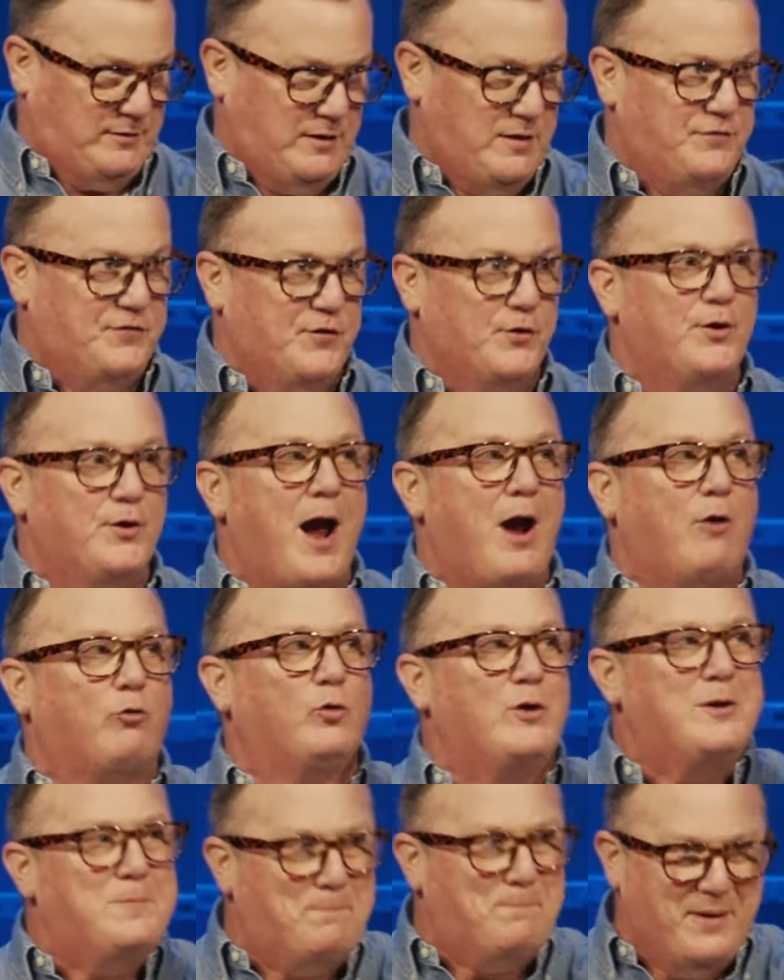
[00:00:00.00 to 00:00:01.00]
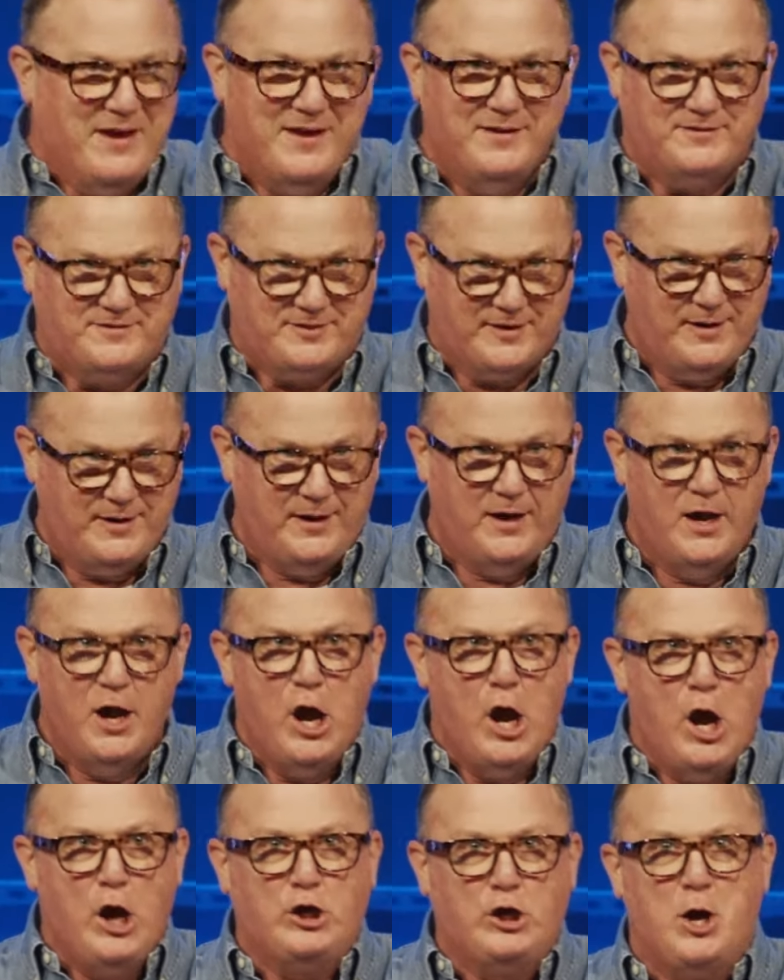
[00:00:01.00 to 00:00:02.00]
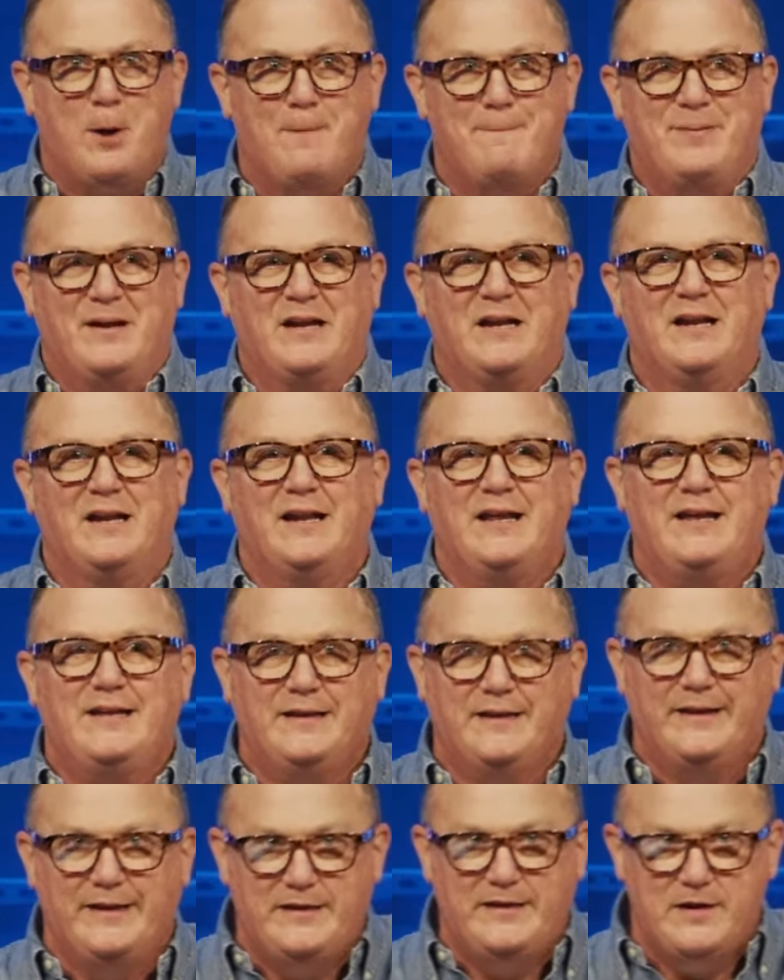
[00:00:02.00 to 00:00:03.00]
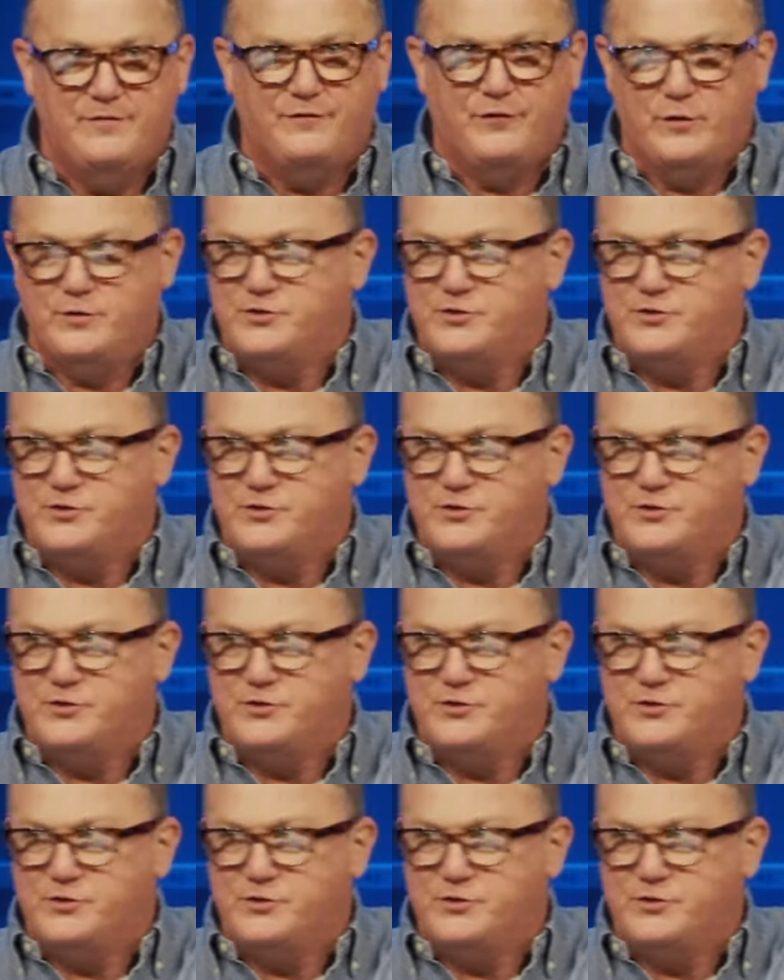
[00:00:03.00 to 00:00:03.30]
if you're not repenting, completely different